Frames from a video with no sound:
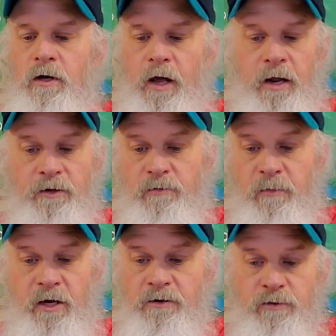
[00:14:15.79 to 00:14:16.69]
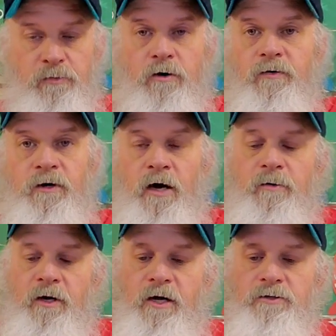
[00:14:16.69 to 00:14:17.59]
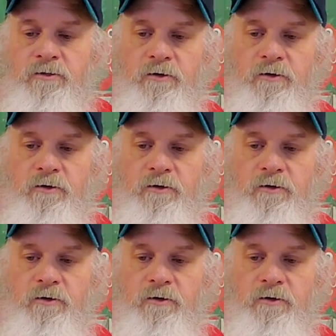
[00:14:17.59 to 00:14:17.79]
And that, to me, is the perfect combination.